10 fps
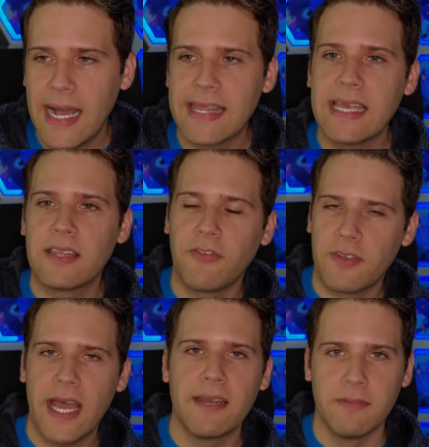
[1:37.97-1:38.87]
I think that
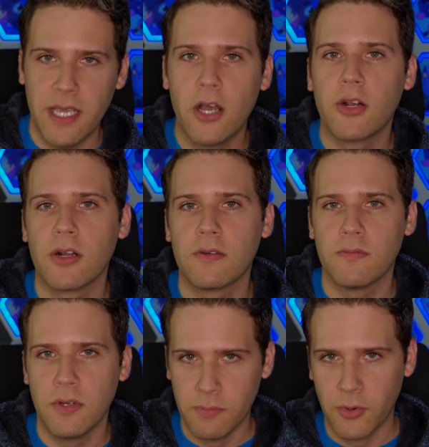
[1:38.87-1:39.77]
for that younger
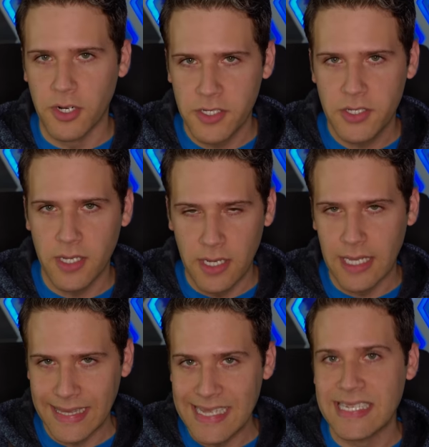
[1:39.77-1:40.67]
Brookes, a,
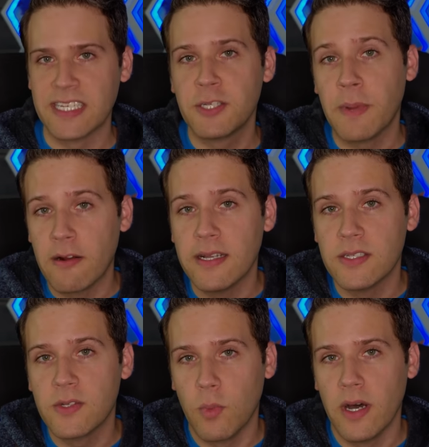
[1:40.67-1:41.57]
a less
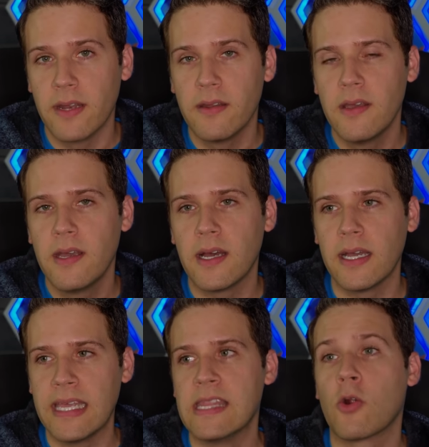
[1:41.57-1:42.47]
experienced one,
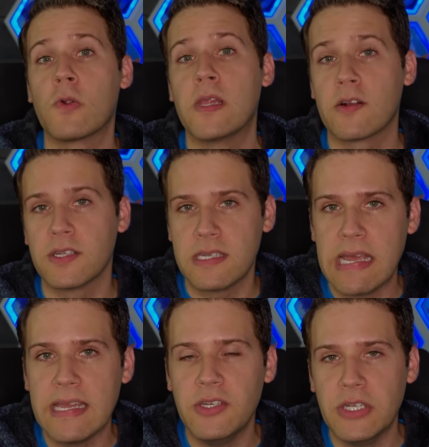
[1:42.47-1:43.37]
uh, in the earlier
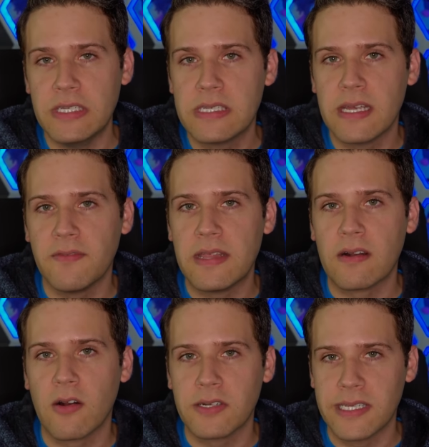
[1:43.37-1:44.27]
stages of
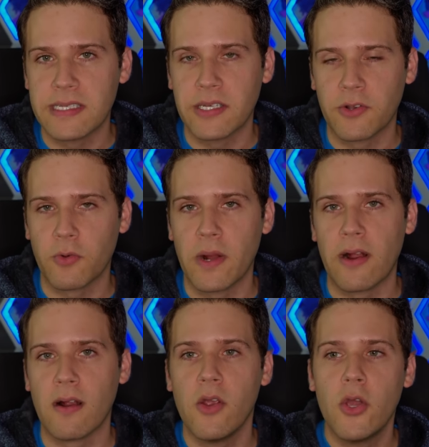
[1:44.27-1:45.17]
their artistic
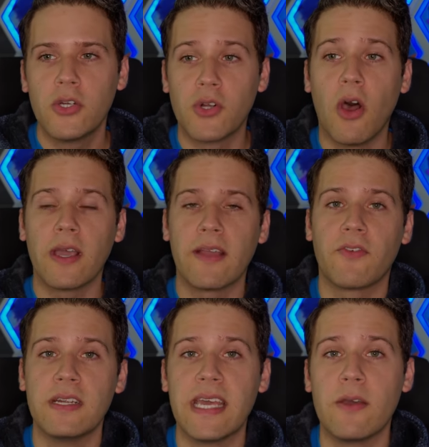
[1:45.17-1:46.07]
career, drawing
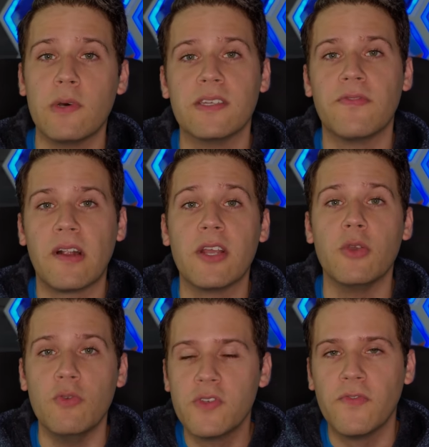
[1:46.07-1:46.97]
every day was a very
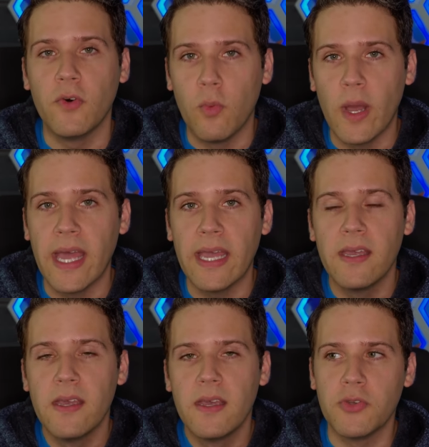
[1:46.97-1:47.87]
useful
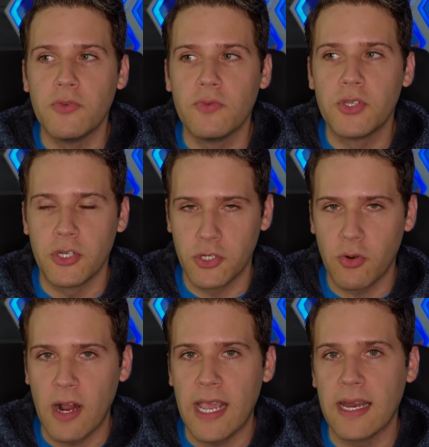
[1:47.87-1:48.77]
way to, to
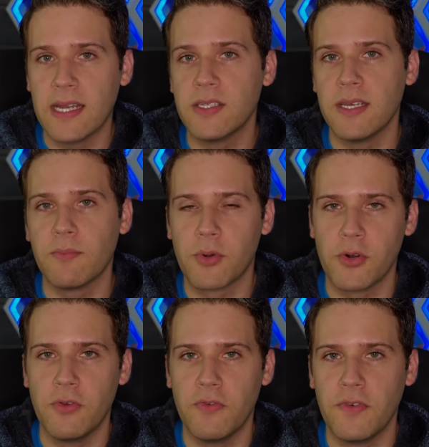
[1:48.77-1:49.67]
train and to
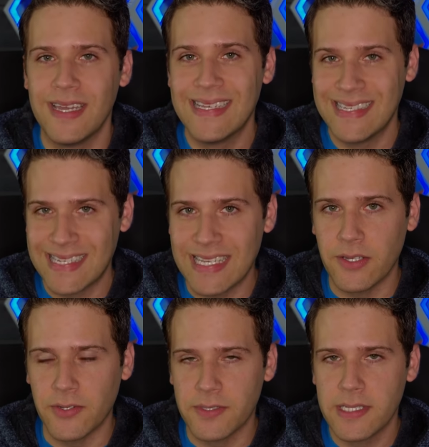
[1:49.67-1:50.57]
improve
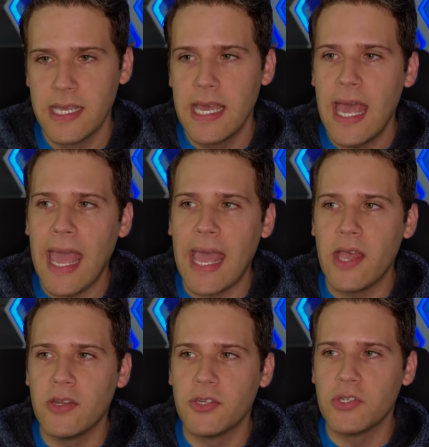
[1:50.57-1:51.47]
skills.
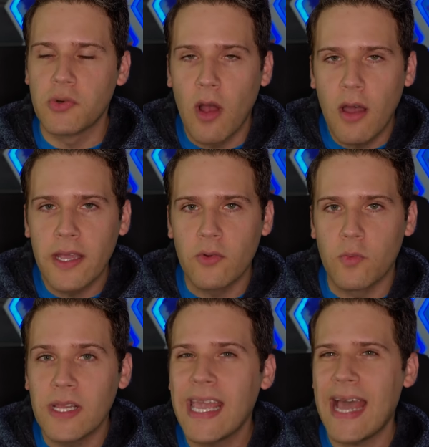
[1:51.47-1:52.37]
And
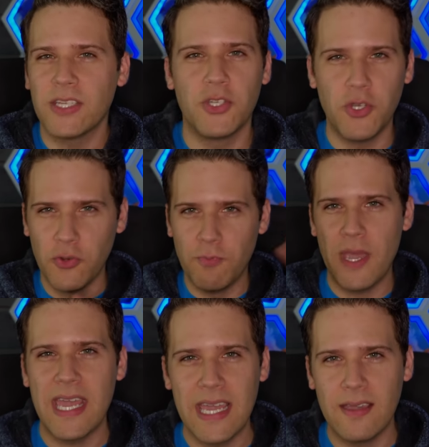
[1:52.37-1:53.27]
drawing really has two
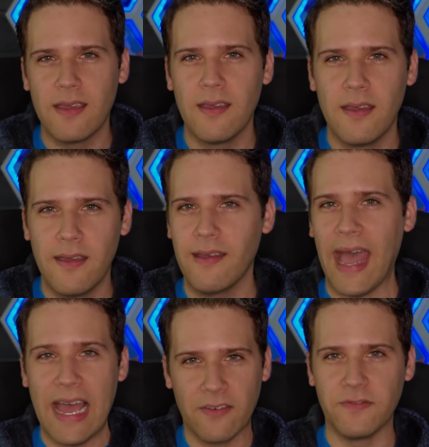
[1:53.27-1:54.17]
big
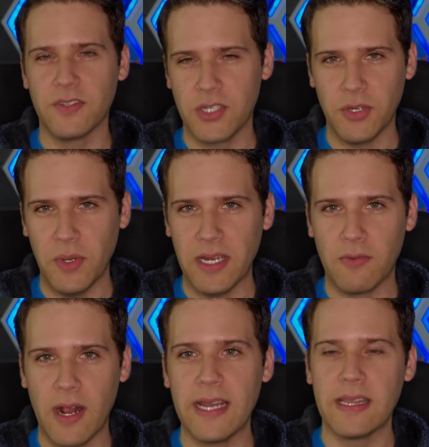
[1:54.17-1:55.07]
halves to it,
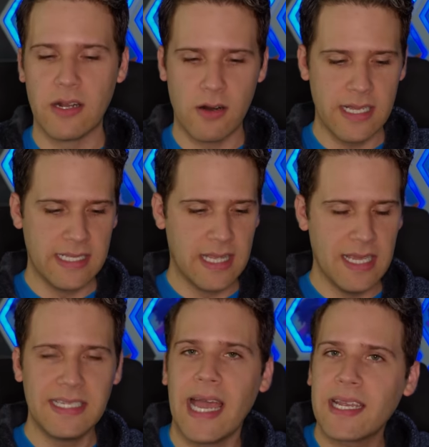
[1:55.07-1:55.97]
right? There is
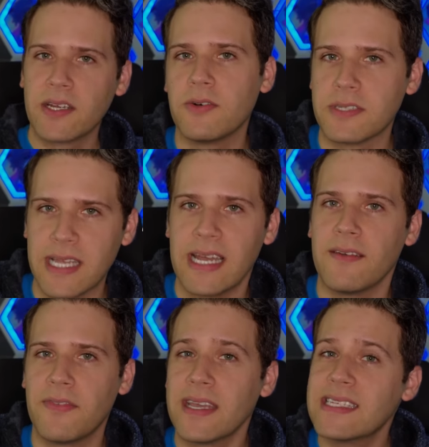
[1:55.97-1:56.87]
the technical
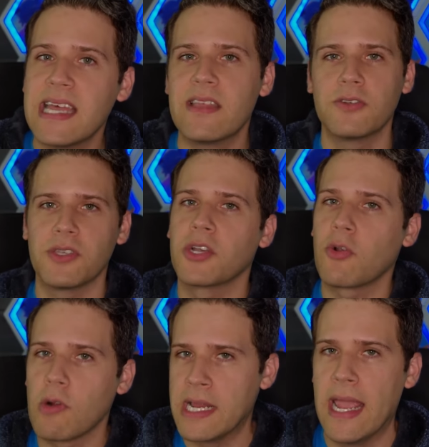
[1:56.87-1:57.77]
side of things and there's the
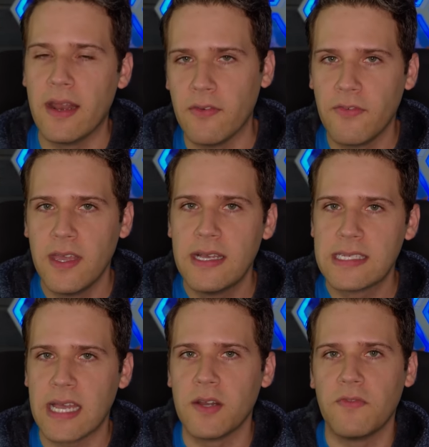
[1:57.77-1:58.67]
creative
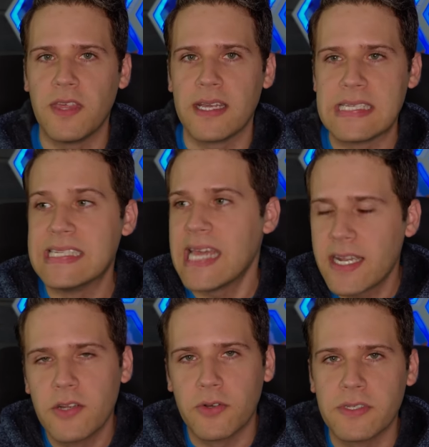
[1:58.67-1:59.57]
side of things. And
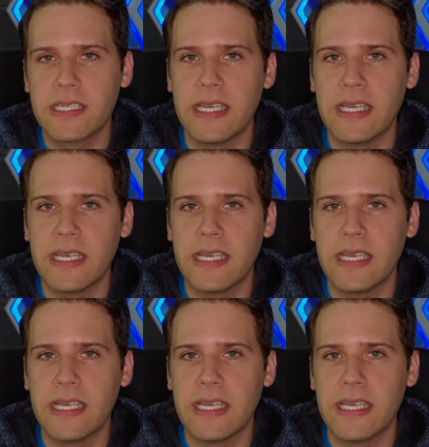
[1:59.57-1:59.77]
technical